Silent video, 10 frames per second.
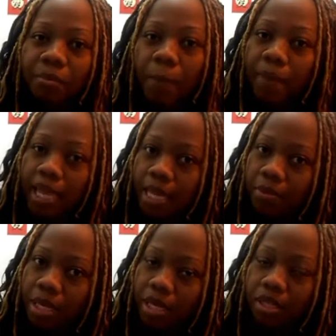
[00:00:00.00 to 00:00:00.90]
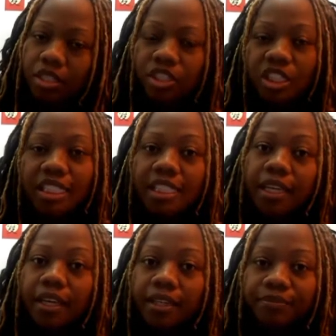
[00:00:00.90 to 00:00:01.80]
my baby. She's
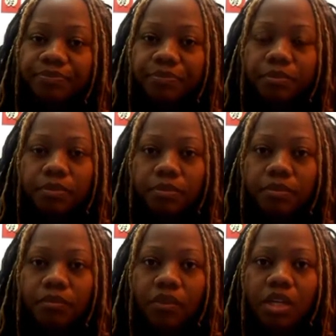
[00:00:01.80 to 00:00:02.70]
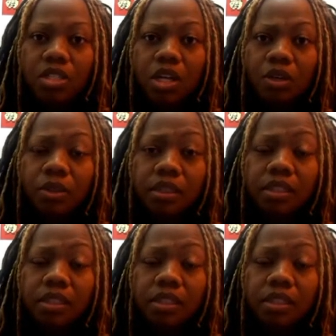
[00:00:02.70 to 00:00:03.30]
10. So,